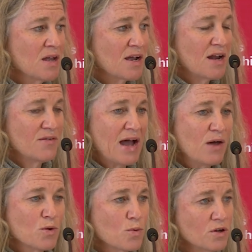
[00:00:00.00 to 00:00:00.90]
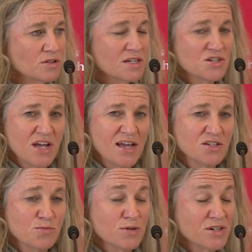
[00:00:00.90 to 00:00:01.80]
kind of how the world can
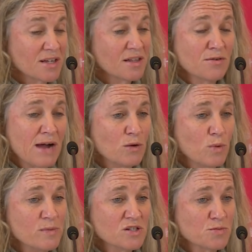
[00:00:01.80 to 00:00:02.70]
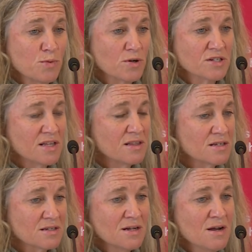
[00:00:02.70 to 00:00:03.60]
change particularly around women's sports and
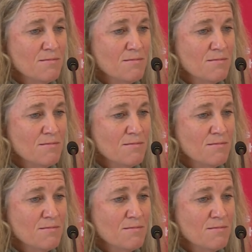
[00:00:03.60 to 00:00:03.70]
this